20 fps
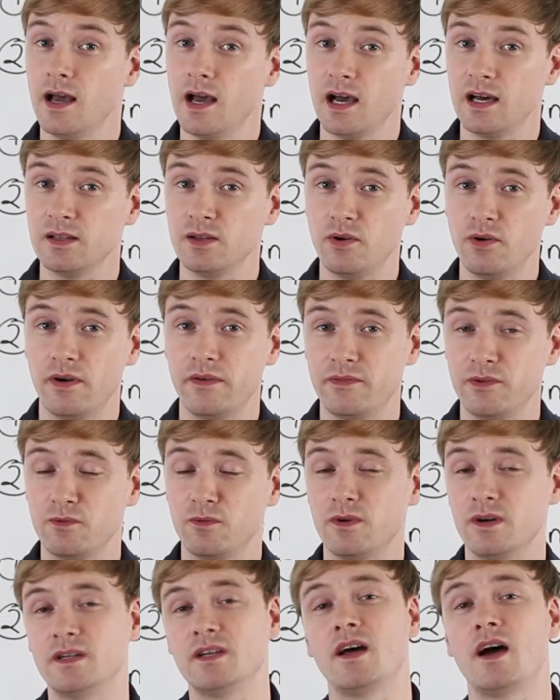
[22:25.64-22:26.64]
Hello
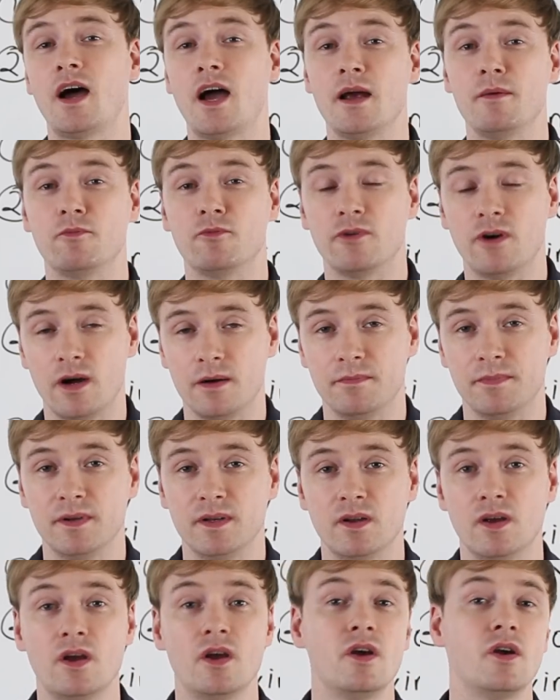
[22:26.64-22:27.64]
everyone, I'm Robin.
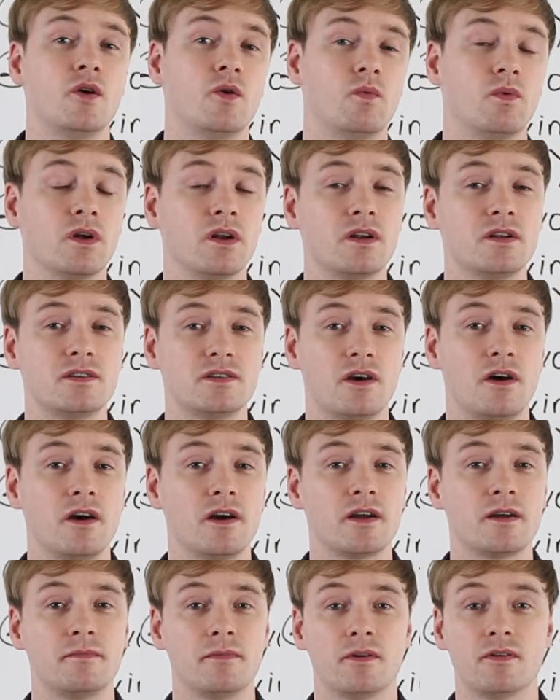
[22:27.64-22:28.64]
We're going to
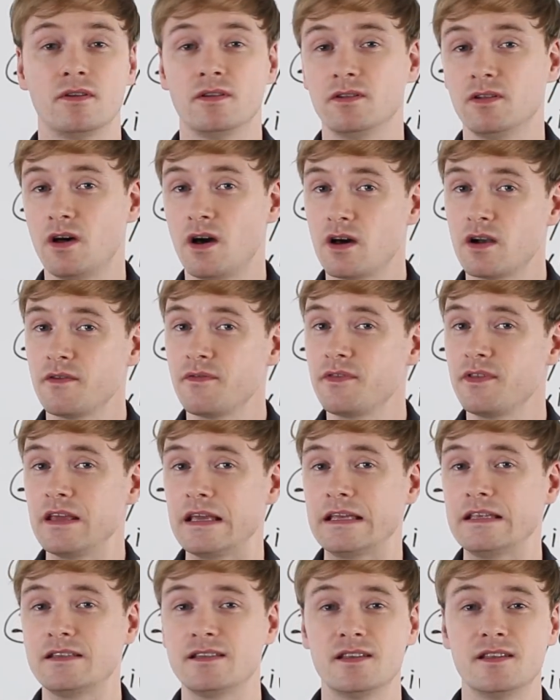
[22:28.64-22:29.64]
talk about a lot of
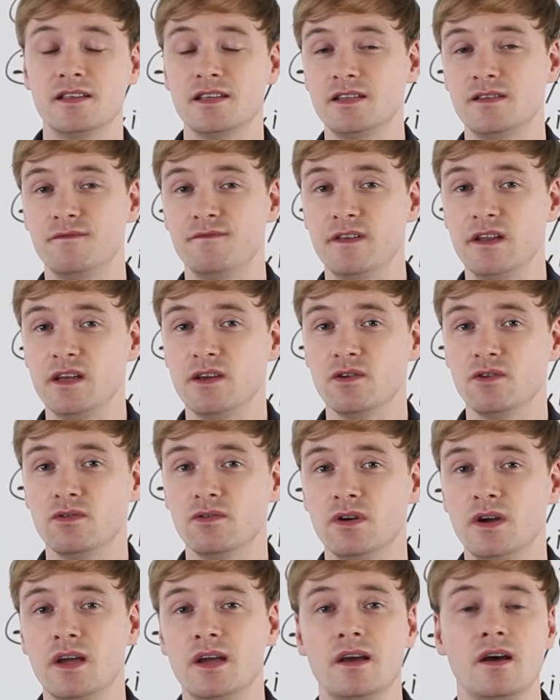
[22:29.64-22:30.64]
things in this video.
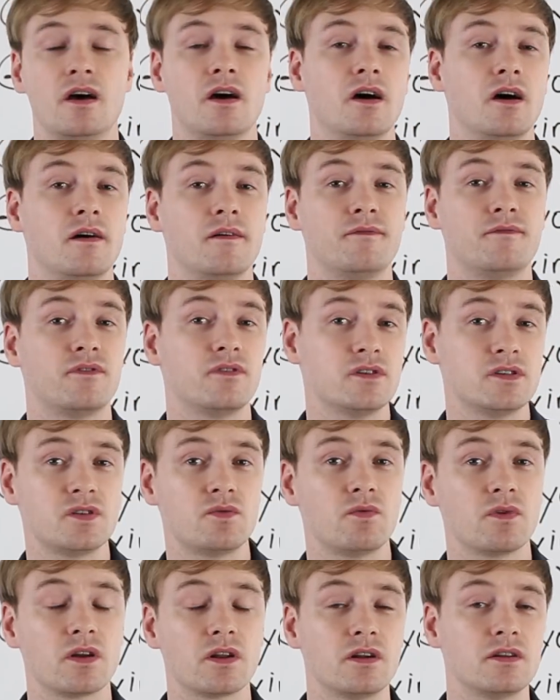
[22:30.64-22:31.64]
First,
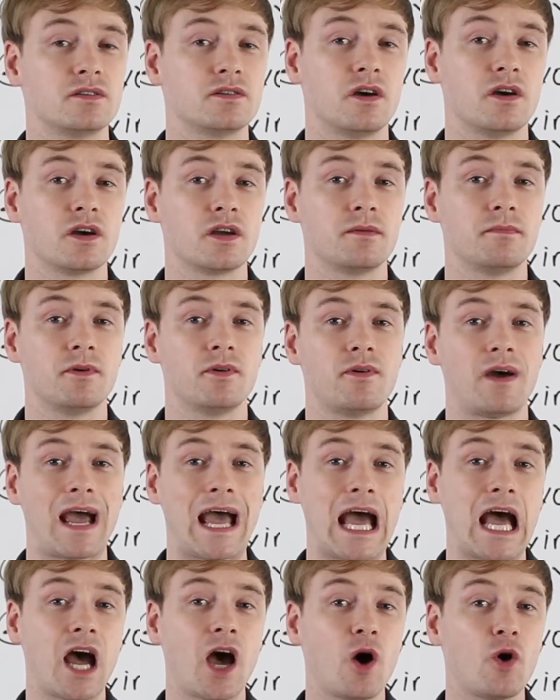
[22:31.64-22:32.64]
we're going to talk about
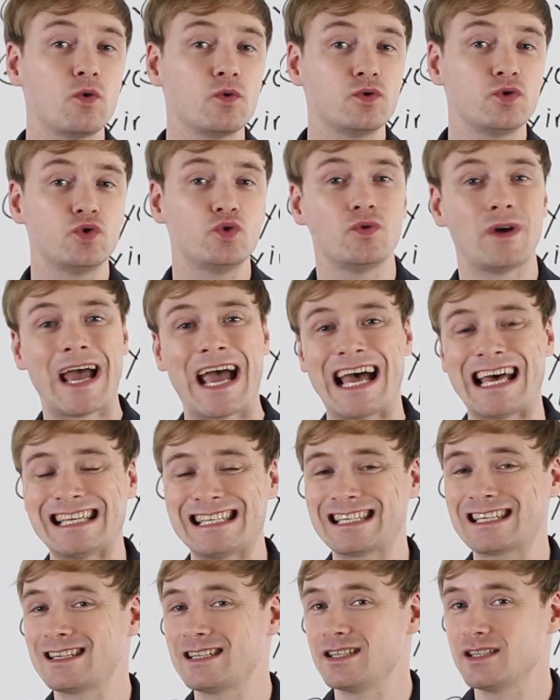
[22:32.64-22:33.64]
how to
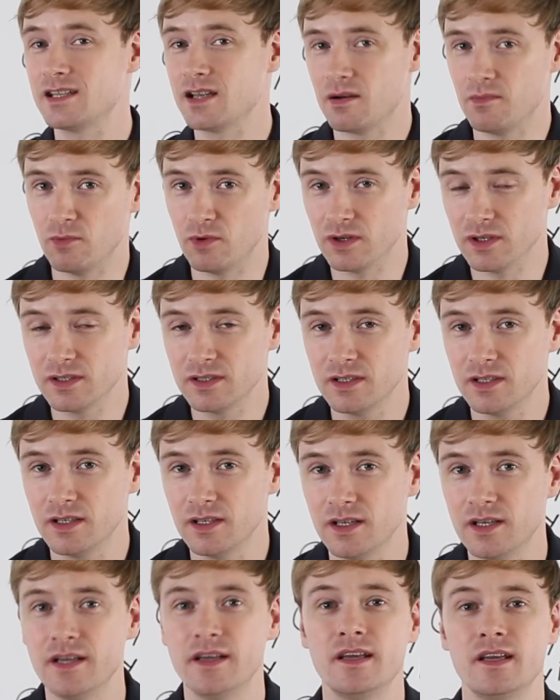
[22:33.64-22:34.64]
ask someone
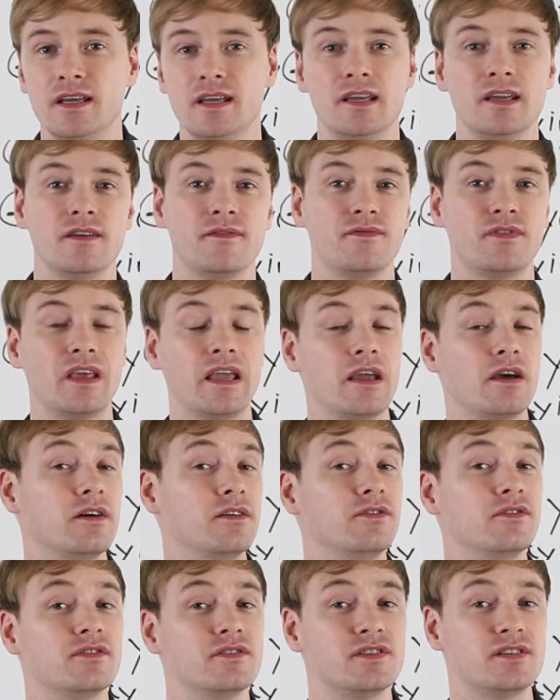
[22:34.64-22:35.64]
if they
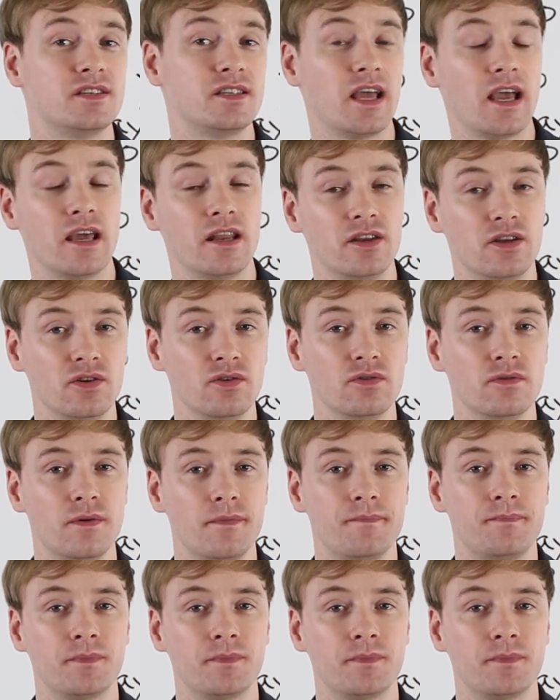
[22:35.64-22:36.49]
understand you.